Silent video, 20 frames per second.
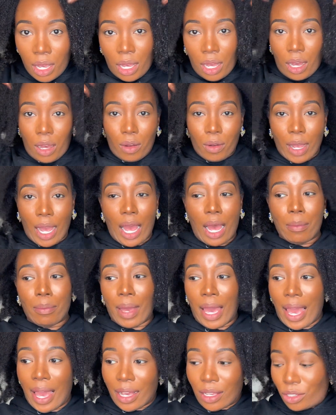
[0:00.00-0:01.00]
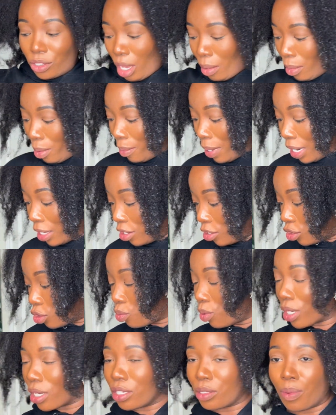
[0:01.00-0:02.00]
Okay, I'm back. So I'm gonna make this
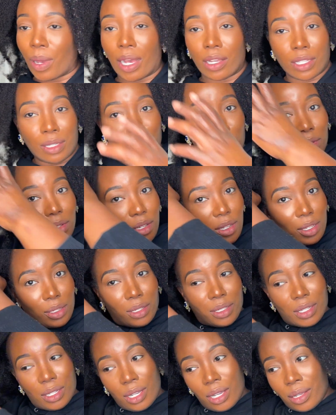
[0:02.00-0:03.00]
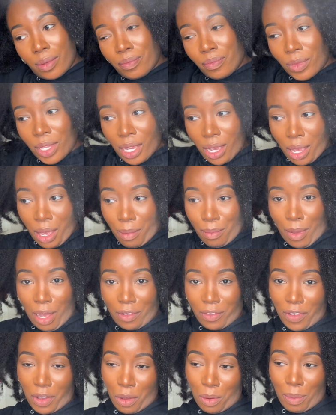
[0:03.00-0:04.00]
quick as possible because my
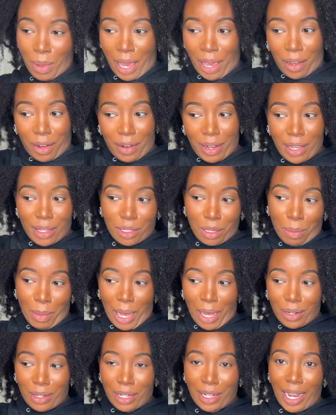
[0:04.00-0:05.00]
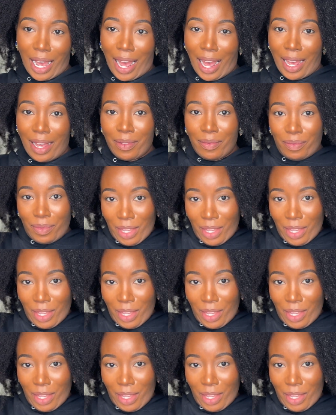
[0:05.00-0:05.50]
phone battery is about to die.